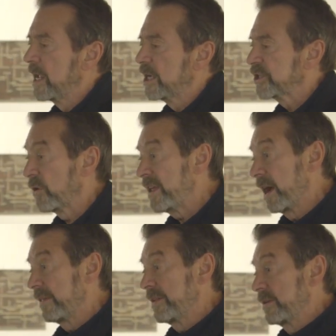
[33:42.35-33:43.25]
so
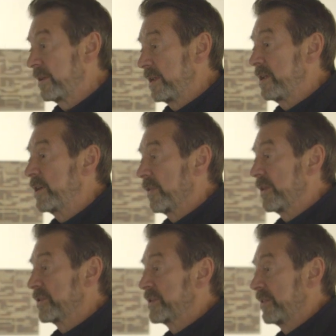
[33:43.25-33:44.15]
yeah, the, you know,
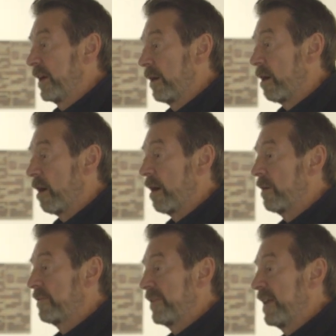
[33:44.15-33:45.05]
there's, there
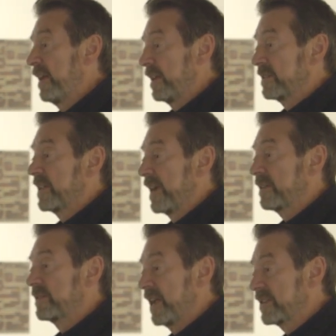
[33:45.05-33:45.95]
are things
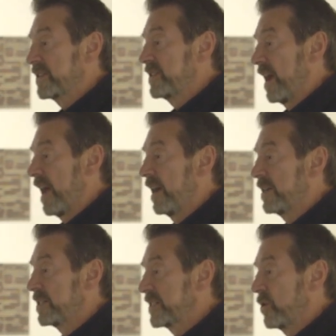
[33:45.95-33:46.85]
like
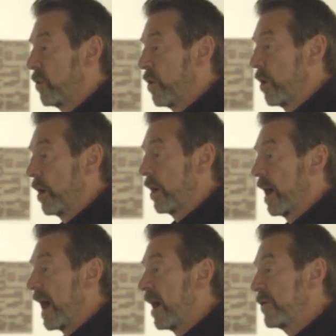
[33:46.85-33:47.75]
textiles
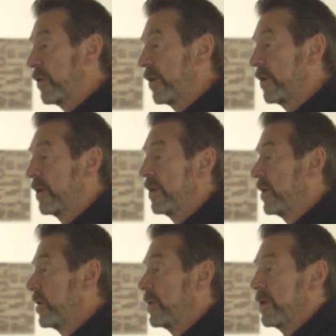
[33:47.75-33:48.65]
or other
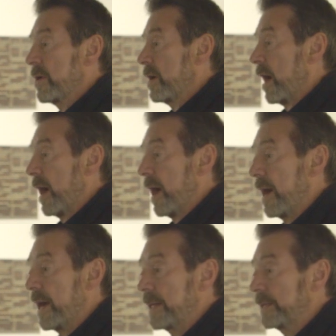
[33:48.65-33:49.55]

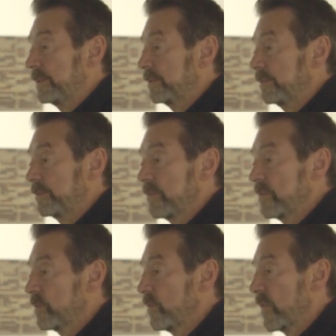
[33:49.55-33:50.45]
um,
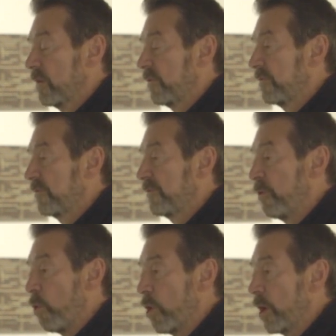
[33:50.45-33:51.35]

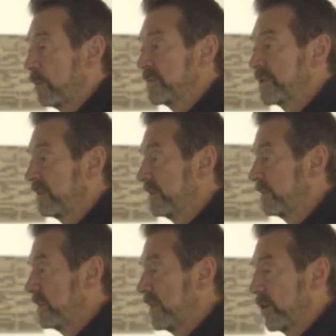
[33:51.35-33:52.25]
forms,
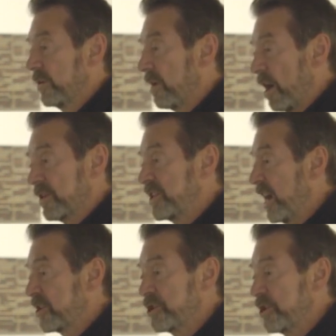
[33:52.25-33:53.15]
you know,
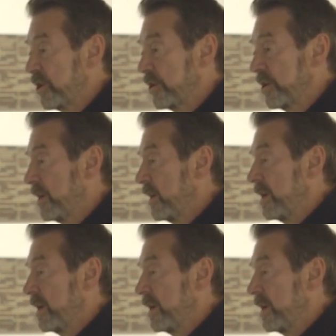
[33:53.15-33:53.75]
architecture,